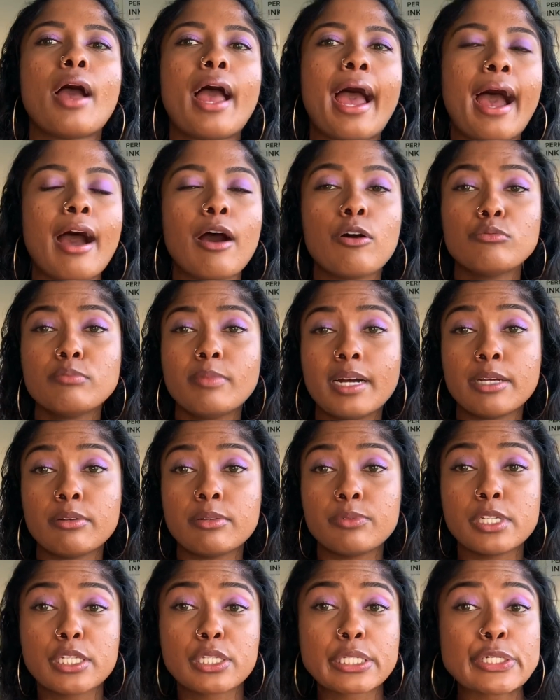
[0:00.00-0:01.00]
how my
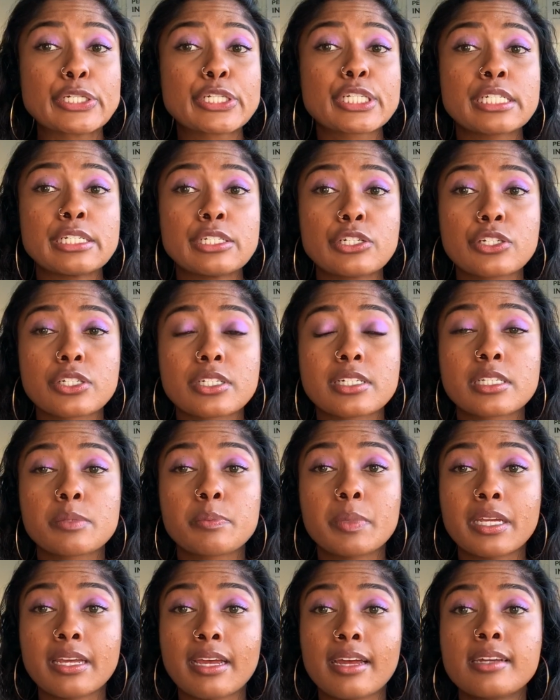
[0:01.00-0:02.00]
research interests
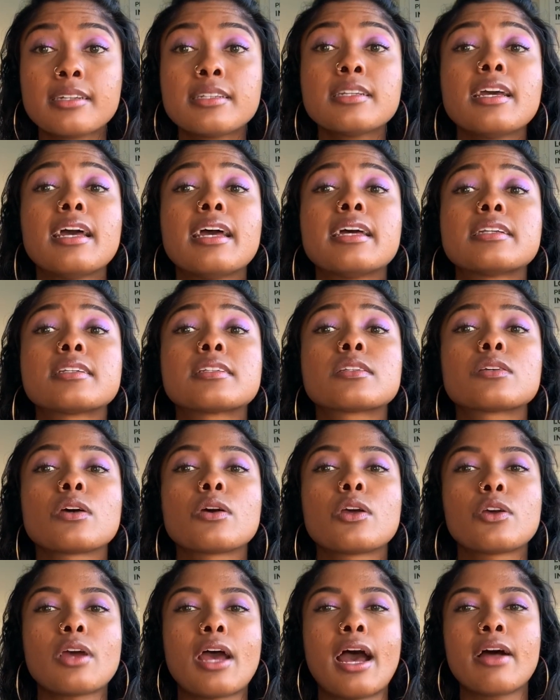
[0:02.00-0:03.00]
began and
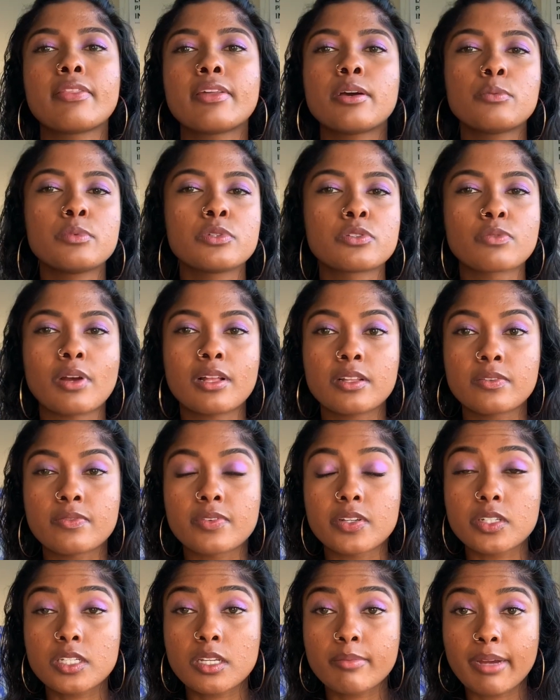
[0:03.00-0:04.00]
how that was
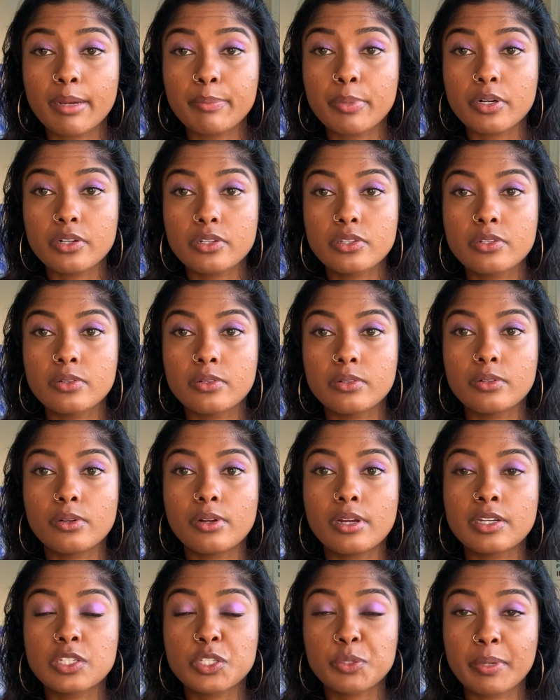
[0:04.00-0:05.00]
relevant to my personal
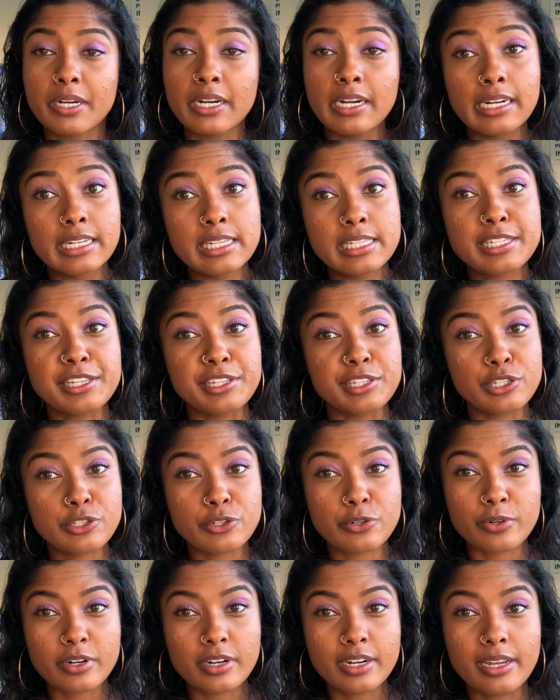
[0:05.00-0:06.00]
experience and
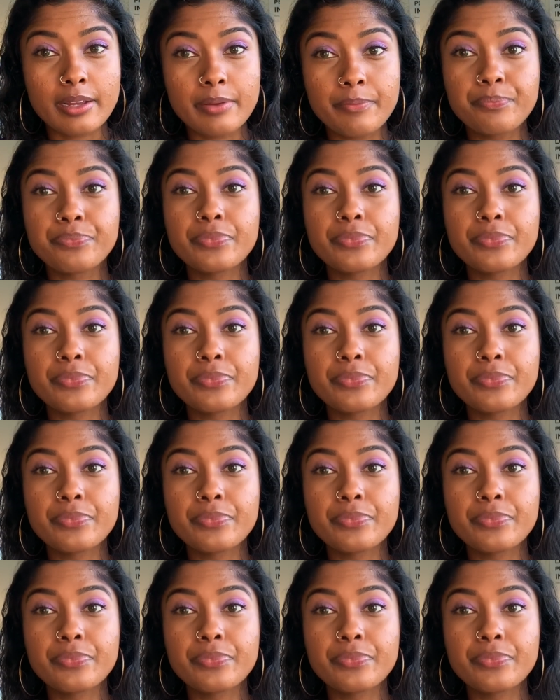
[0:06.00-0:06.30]
story.